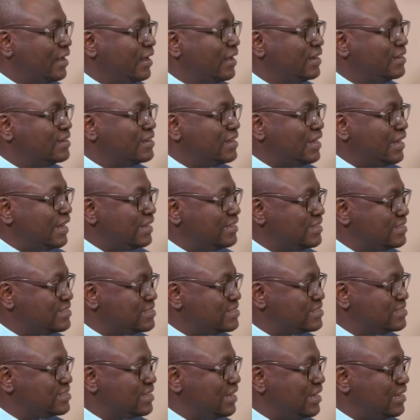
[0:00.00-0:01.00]
and and
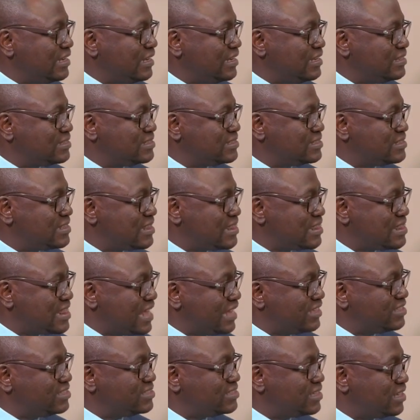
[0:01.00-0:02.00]
it's it's
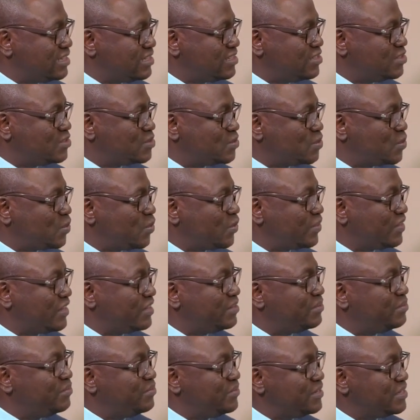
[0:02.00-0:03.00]
that Chinese wall
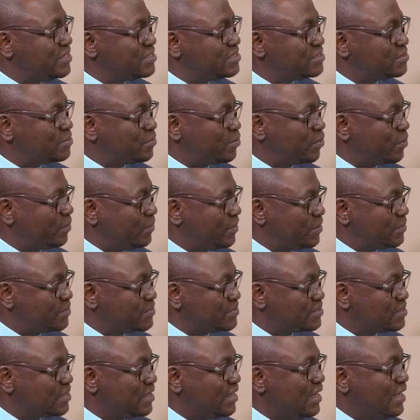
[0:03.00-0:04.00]
that brings
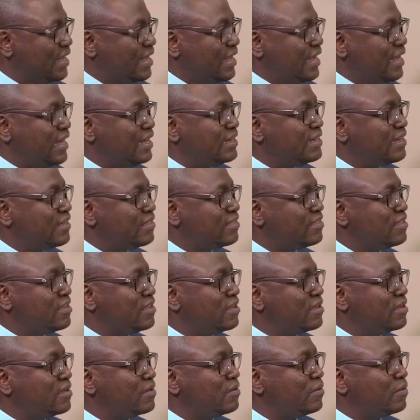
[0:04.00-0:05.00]
problems. And I
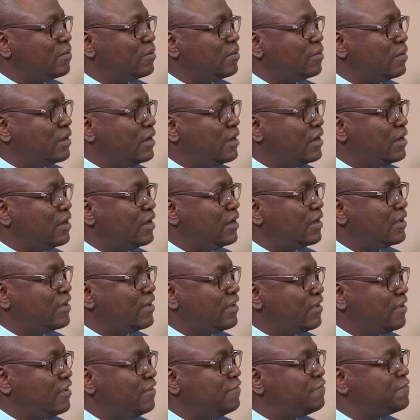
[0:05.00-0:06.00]
think uh,
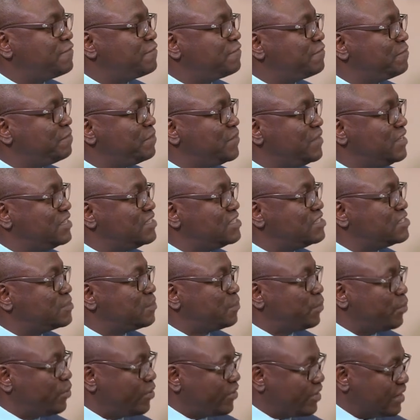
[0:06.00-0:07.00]
if it is
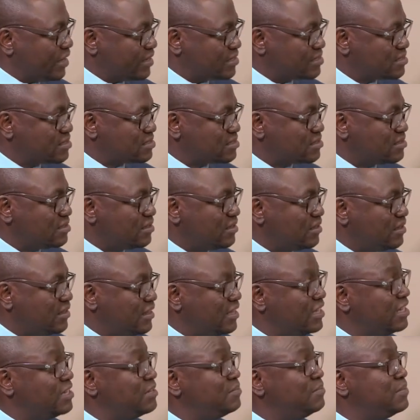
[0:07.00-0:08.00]
porous,
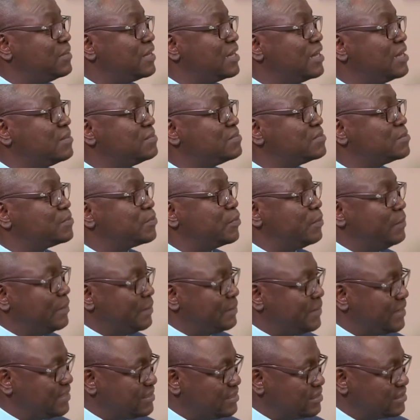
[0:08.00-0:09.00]
then it becomes
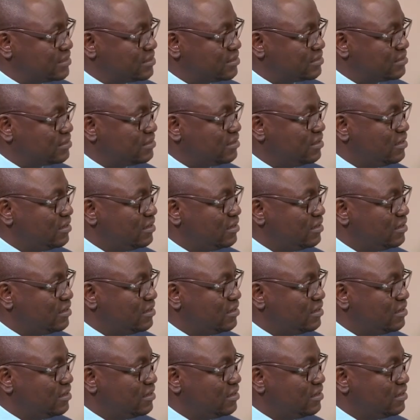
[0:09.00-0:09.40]
problematic.